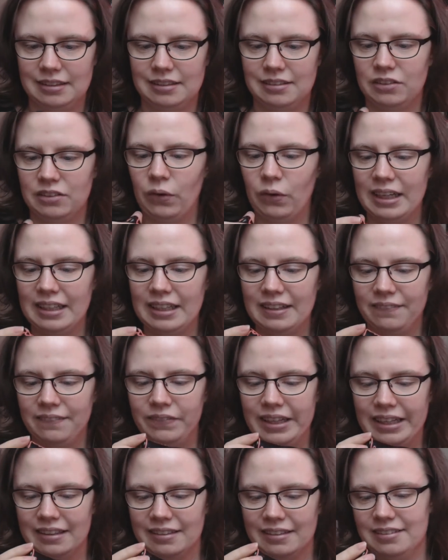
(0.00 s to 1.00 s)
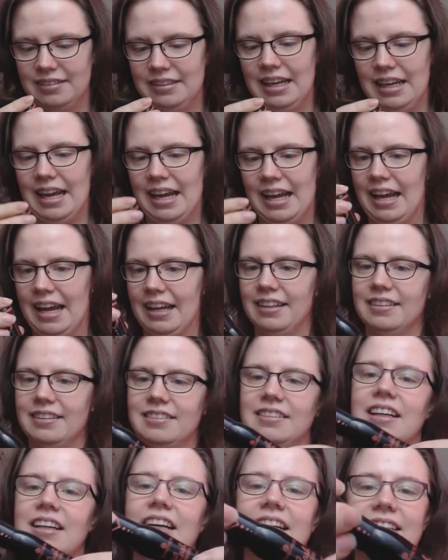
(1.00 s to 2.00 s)
It's quite a big
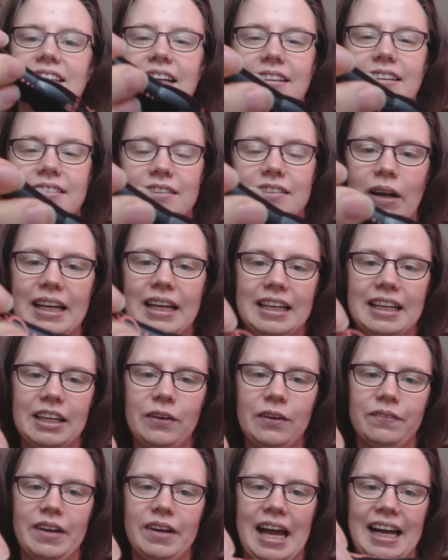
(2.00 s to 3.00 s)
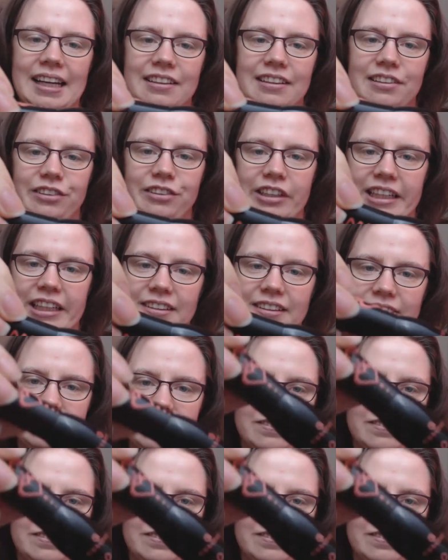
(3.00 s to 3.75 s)
size. It has quite cute packaging.